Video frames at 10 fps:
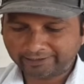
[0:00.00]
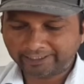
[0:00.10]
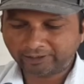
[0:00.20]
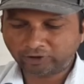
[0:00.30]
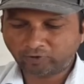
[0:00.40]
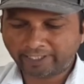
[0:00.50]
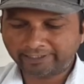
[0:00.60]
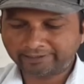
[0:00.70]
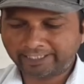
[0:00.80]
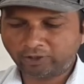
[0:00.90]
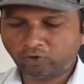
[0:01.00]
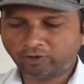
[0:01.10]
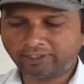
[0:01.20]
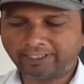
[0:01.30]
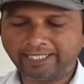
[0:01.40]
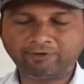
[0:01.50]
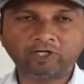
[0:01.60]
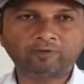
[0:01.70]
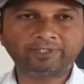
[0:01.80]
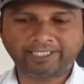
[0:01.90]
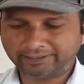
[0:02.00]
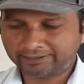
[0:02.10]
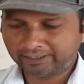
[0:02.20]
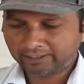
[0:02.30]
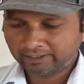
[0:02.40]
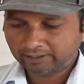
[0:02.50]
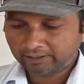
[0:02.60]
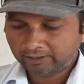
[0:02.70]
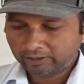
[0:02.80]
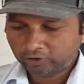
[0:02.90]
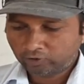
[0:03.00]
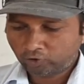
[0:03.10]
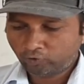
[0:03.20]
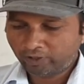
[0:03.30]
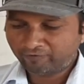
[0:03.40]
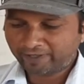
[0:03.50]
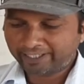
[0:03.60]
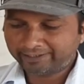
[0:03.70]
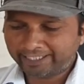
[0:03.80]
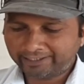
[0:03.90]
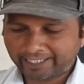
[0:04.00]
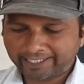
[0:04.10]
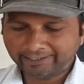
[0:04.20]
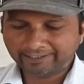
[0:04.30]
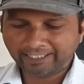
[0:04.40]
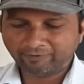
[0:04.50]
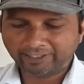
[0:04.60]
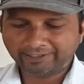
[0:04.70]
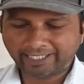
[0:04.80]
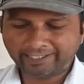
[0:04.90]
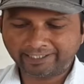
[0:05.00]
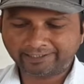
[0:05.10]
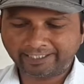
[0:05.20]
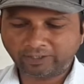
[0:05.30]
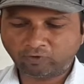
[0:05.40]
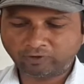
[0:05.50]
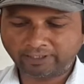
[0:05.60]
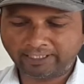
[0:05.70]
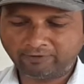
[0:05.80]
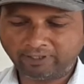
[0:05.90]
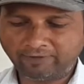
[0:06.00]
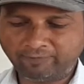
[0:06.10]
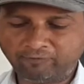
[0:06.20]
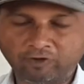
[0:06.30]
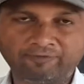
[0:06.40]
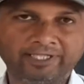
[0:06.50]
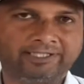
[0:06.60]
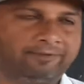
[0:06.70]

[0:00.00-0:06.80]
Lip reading: changed into ice, and note the level of the ice. You will find that ice level is higher than the water level before freezing.